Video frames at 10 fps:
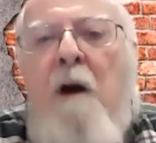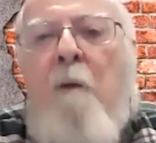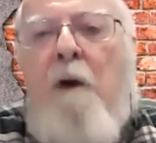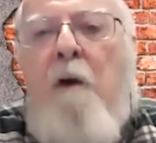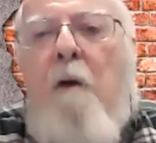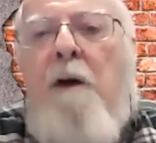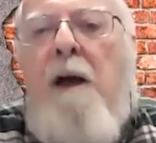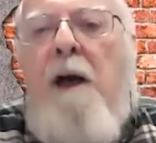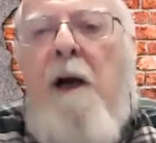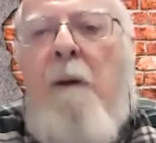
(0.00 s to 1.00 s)
We're going
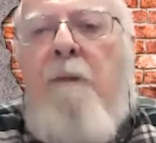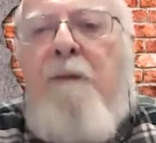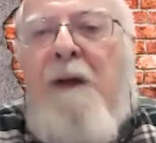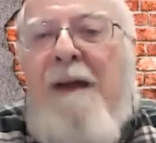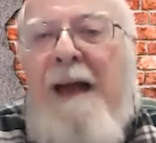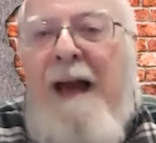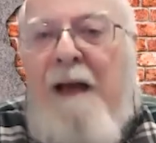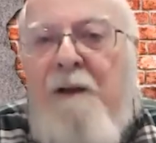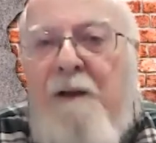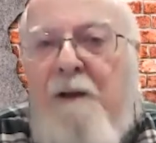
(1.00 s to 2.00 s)
to help
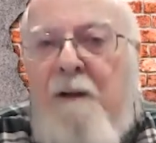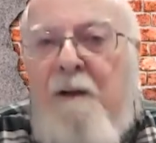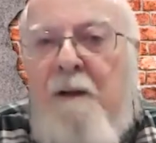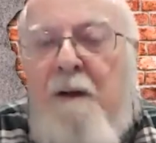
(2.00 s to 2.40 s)
finance